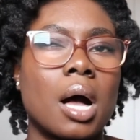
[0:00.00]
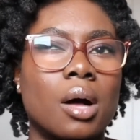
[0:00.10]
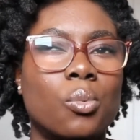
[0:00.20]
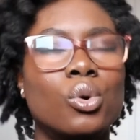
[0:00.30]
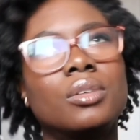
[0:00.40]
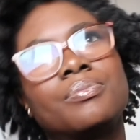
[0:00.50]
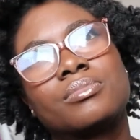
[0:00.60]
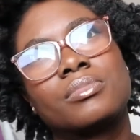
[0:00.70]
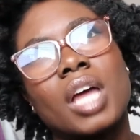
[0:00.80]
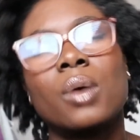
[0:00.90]
well,
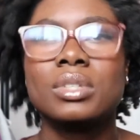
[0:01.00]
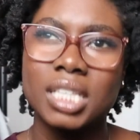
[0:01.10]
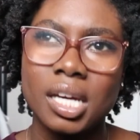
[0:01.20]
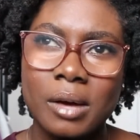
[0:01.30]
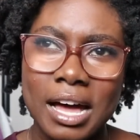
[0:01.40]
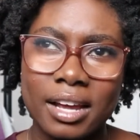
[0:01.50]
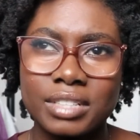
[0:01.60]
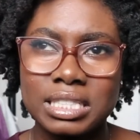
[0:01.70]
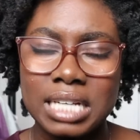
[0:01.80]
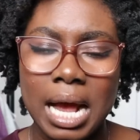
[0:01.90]
I would say ahead of
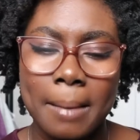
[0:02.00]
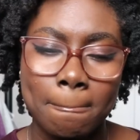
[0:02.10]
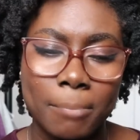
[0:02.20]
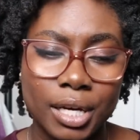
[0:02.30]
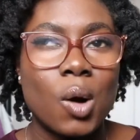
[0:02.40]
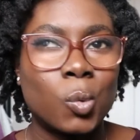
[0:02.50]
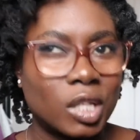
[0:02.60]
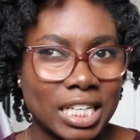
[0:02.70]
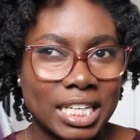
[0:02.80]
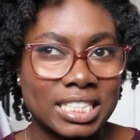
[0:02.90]
its time, but we'll
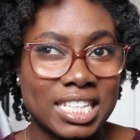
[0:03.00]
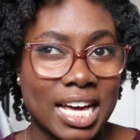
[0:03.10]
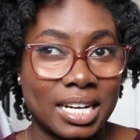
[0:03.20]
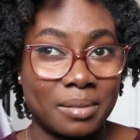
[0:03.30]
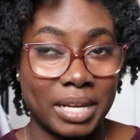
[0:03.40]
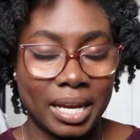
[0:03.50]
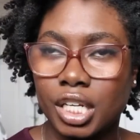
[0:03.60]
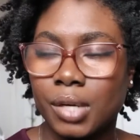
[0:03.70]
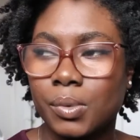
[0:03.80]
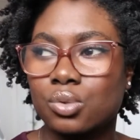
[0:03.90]
get into that in a minute.
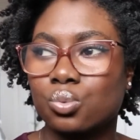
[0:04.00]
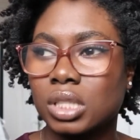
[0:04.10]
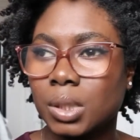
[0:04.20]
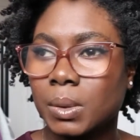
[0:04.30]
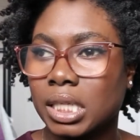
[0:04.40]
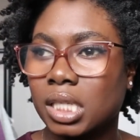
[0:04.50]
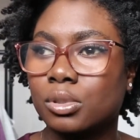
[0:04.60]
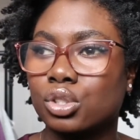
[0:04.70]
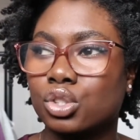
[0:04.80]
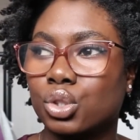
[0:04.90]
It was really
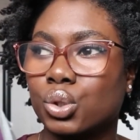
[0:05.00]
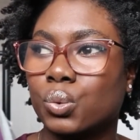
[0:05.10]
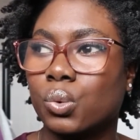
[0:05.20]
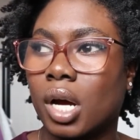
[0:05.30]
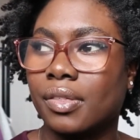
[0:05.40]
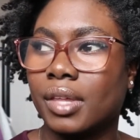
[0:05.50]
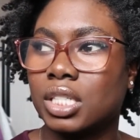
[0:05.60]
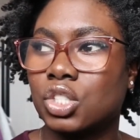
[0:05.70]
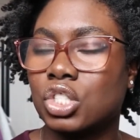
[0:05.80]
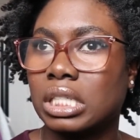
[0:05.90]
relatable to, I
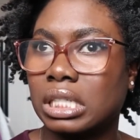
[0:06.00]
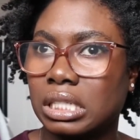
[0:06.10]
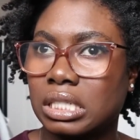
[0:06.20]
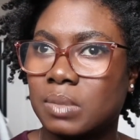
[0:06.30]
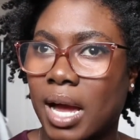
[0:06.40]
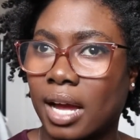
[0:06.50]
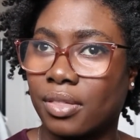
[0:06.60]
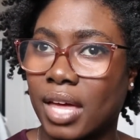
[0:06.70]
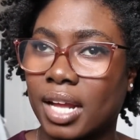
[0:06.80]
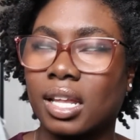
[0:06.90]
think, just teens back
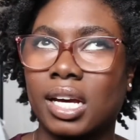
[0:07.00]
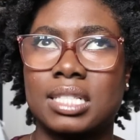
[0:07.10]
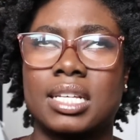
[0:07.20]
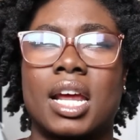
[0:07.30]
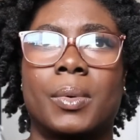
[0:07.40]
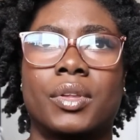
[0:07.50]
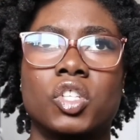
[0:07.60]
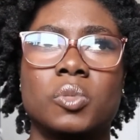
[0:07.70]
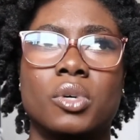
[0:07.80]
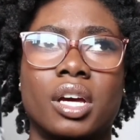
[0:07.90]
then. Like I said, I read
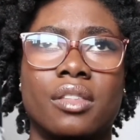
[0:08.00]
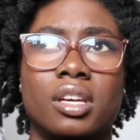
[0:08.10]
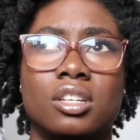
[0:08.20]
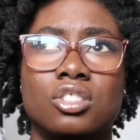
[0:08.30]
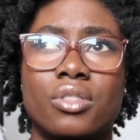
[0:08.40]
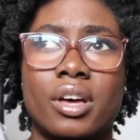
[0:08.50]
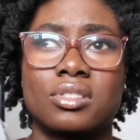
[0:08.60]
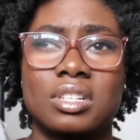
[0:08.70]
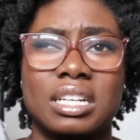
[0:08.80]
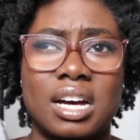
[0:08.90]
this book, I think, in
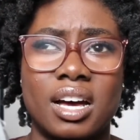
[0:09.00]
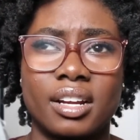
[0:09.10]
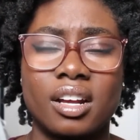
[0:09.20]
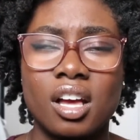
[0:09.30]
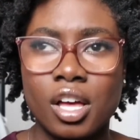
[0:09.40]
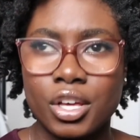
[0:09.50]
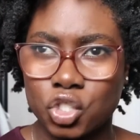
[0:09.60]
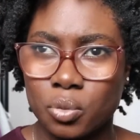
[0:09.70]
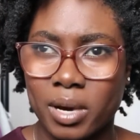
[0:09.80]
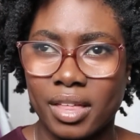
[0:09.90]
2009.
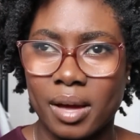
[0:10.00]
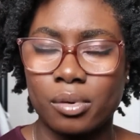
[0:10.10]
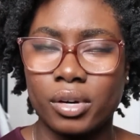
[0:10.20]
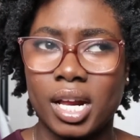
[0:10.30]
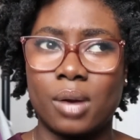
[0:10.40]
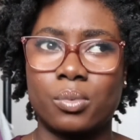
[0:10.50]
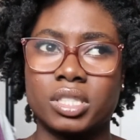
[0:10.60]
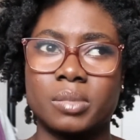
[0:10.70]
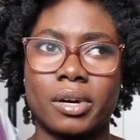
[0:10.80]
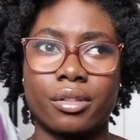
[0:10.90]
So by that point, I
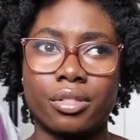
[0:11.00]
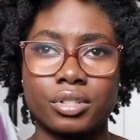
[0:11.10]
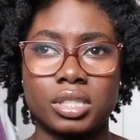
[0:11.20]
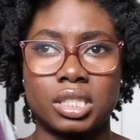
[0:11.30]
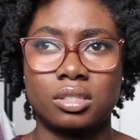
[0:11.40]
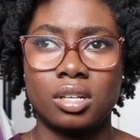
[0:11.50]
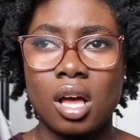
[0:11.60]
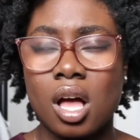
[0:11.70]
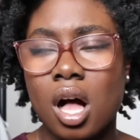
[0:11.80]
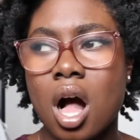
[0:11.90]
was about 13.
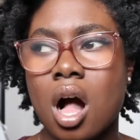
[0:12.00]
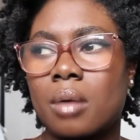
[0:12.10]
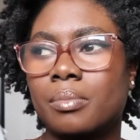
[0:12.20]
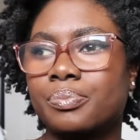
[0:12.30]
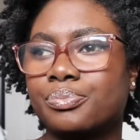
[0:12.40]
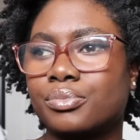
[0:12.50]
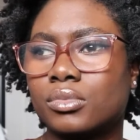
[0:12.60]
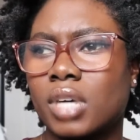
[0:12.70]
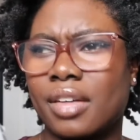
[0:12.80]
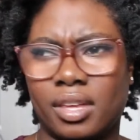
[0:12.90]

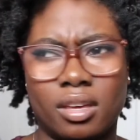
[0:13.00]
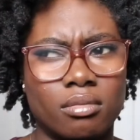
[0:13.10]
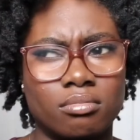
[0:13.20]
I think.